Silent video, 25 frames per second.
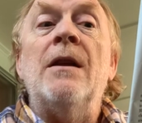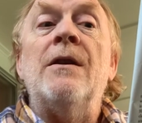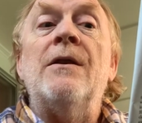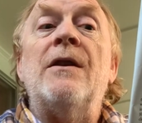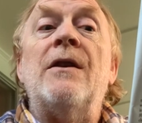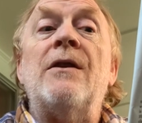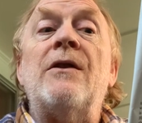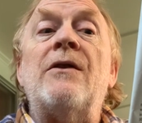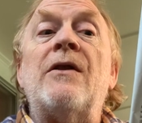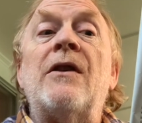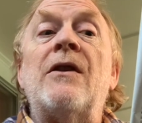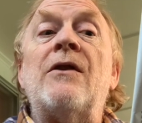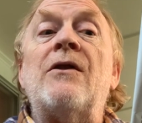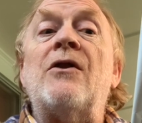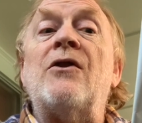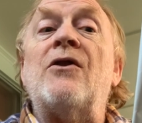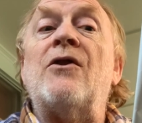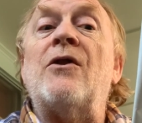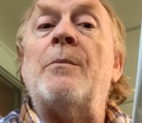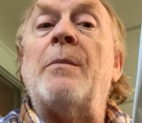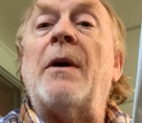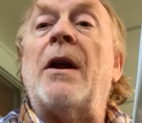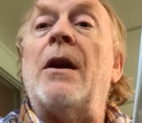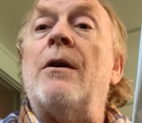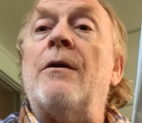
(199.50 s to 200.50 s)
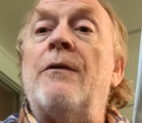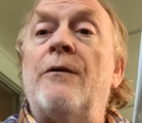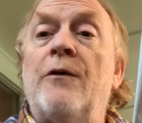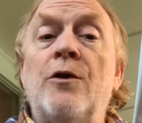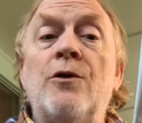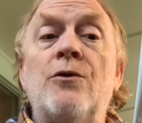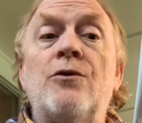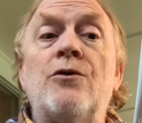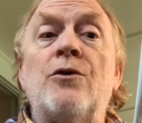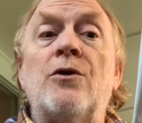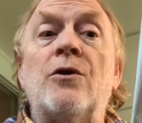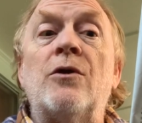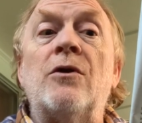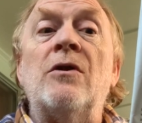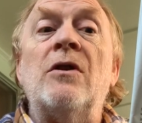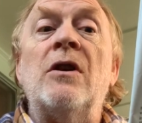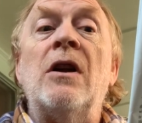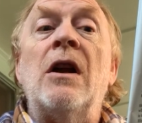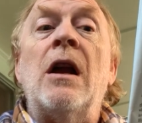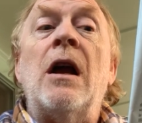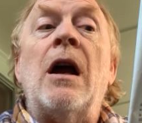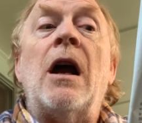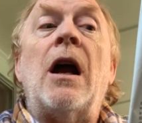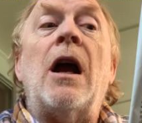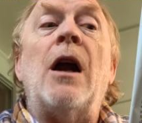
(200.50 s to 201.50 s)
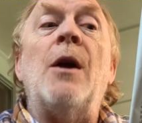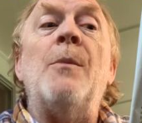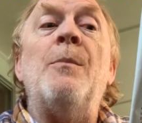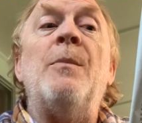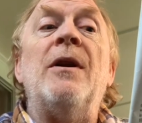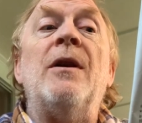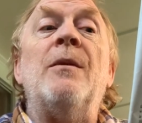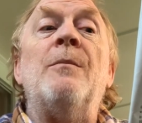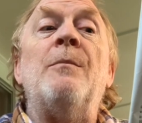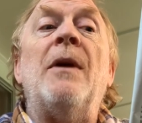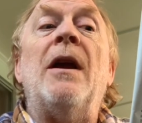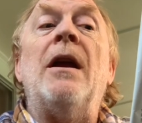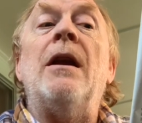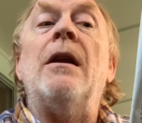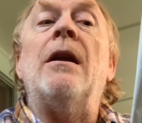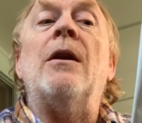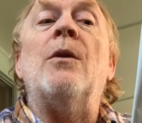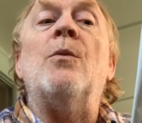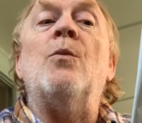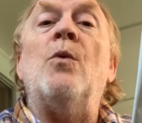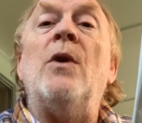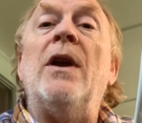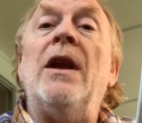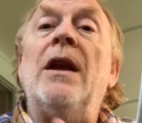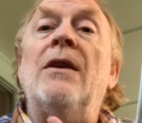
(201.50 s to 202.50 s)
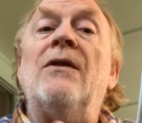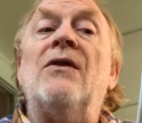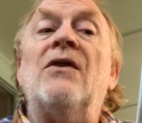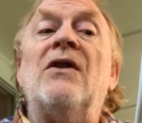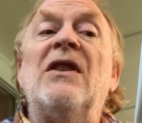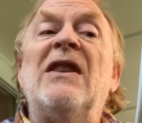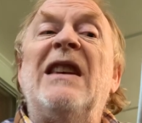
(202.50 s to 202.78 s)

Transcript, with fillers: Decisions about our future are being made in weeks,